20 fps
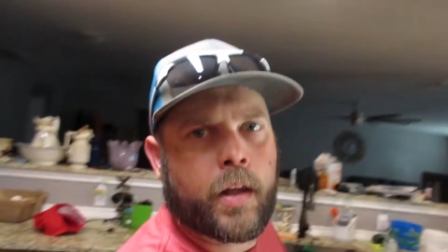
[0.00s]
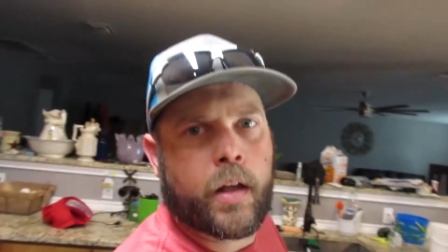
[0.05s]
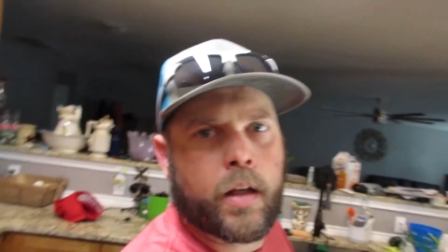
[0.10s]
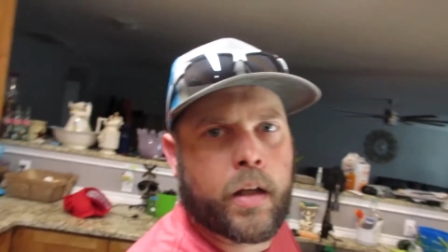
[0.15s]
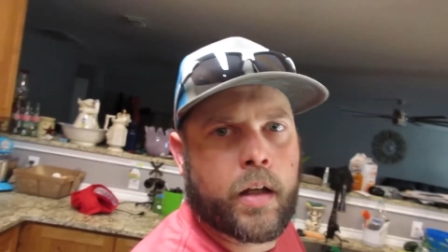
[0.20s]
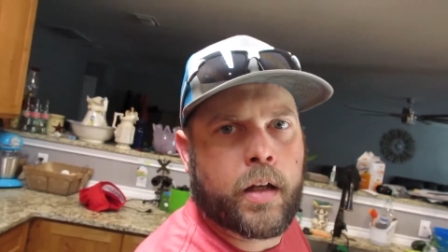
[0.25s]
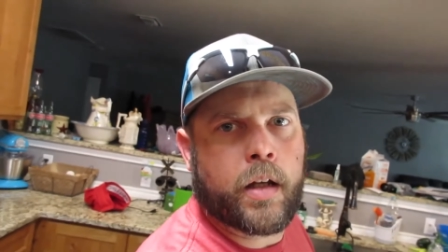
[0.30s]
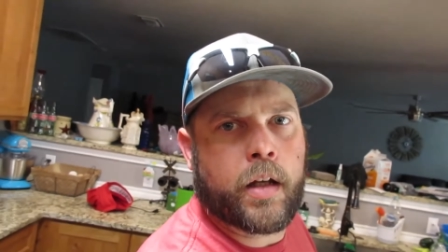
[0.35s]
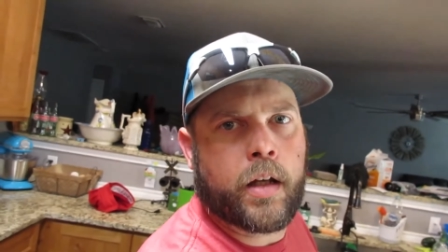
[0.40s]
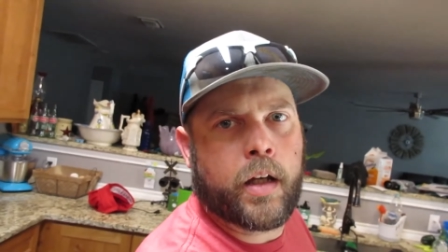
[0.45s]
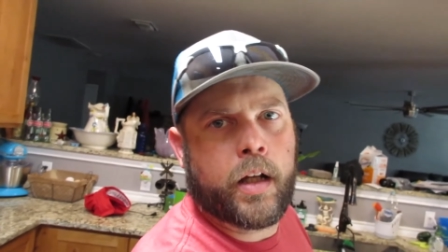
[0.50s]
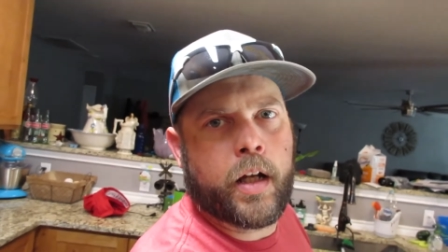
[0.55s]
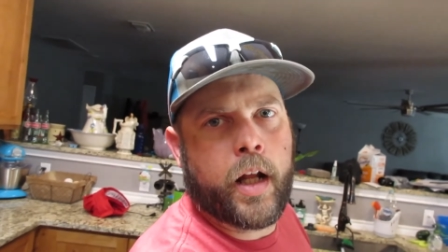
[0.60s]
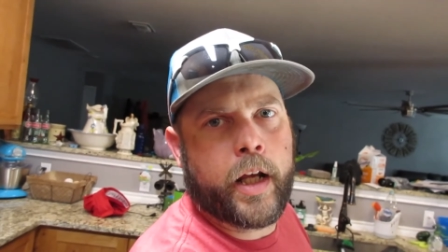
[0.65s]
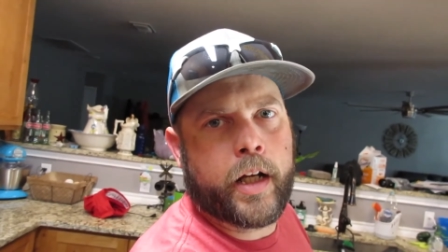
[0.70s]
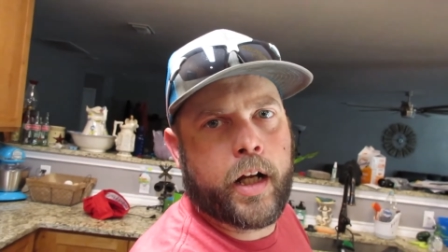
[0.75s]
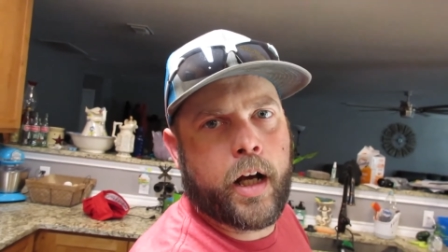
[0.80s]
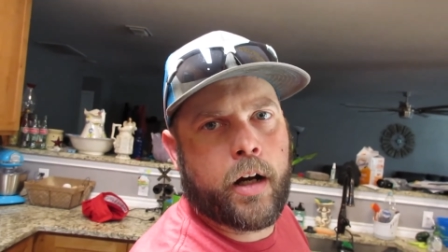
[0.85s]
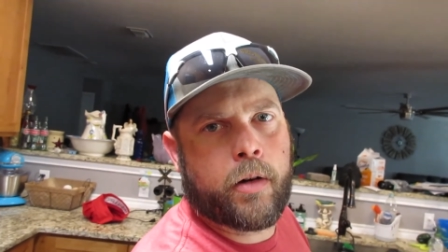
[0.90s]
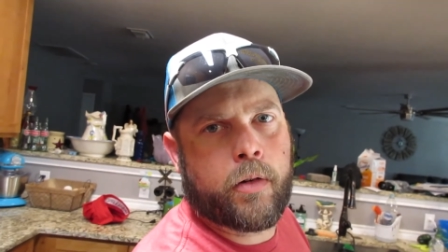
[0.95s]
out, will you? It
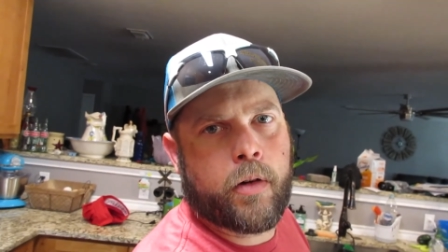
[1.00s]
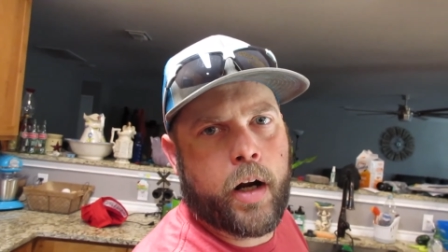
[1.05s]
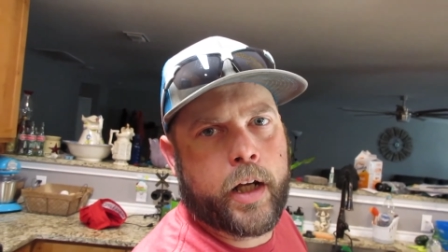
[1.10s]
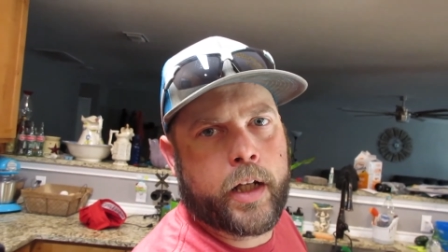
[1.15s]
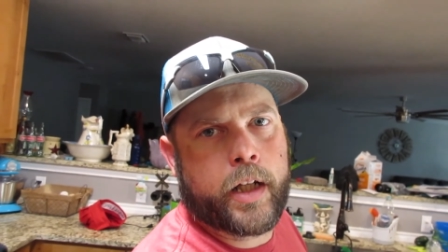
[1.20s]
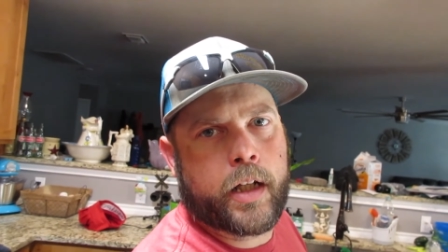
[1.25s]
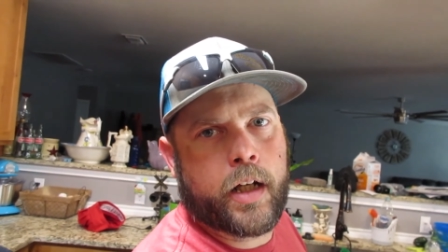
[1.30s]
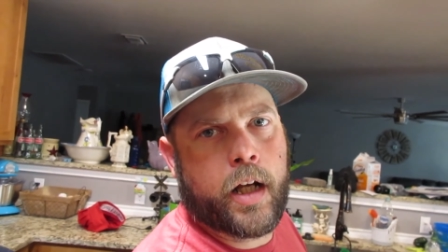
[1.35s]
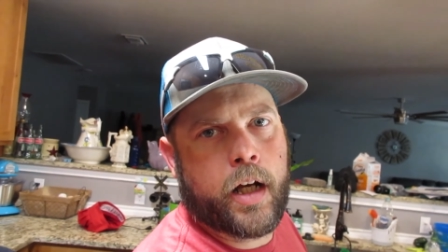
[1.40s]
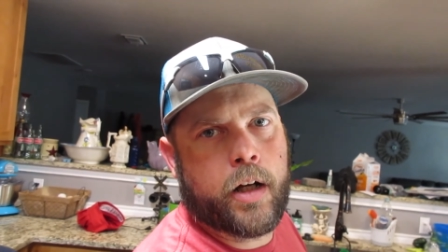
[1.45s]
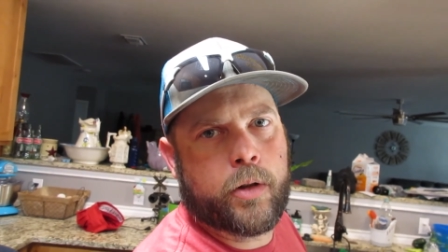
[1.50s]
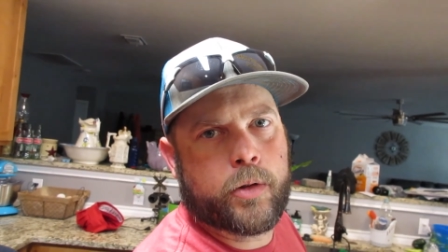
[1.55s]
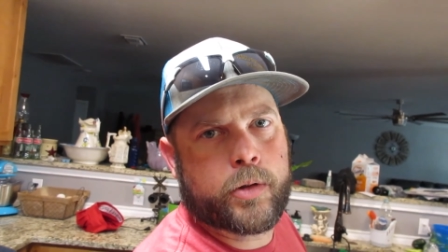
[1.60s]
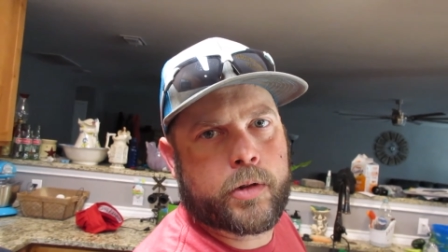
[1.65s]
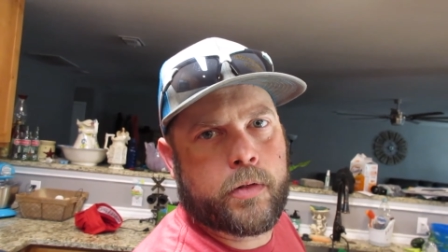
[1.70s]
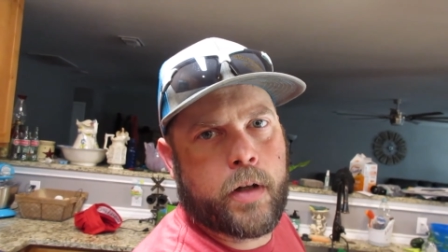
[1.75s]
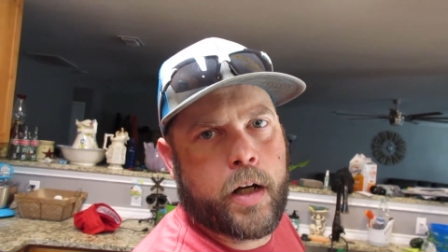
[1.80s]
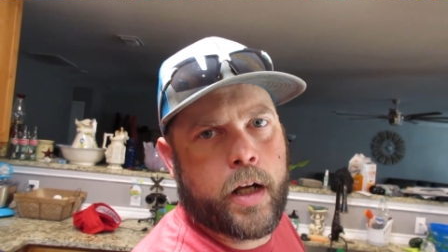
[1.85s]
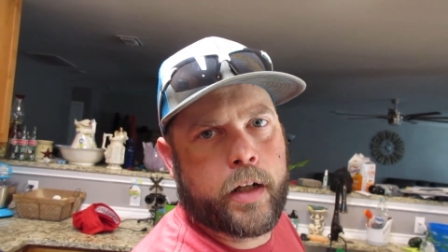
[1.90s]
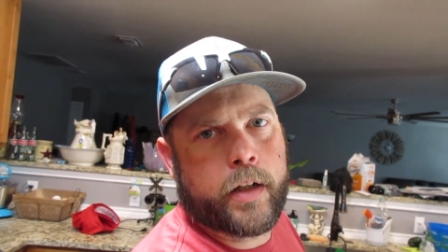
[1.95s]
ain't all raking holes
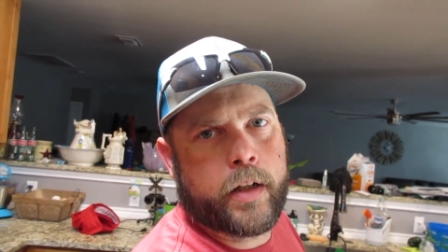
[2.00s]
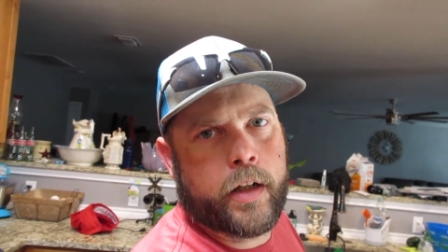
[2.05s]
around